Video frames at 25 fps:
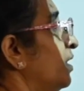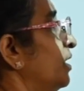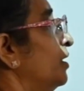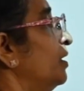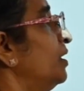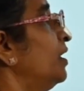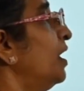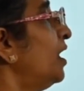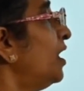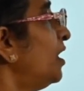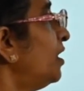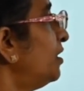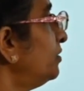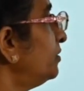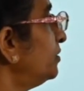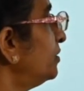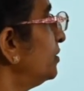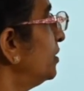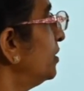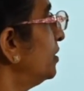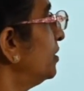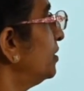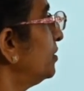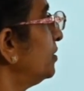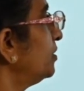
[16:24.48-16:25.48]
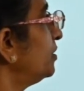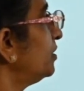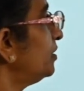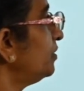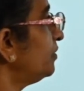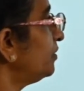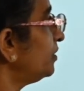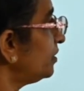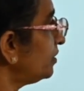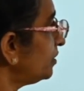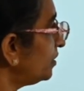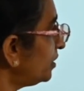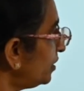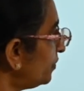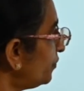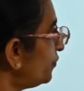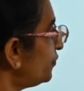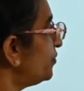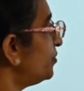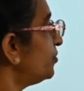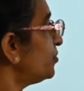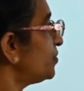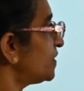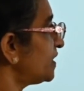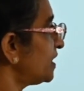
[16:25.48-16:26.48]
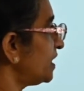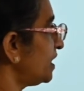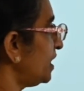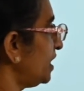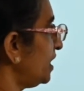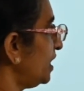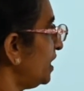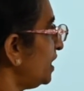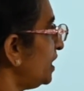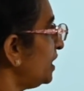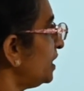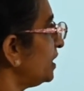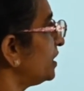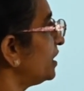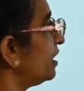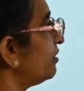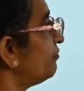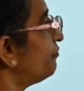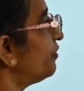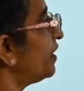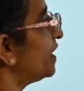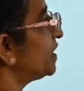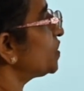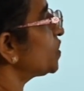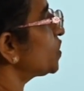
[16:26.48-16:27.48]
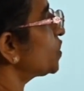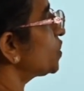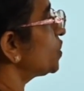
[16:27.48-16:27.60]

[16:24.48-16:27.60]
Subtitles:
now if you see the first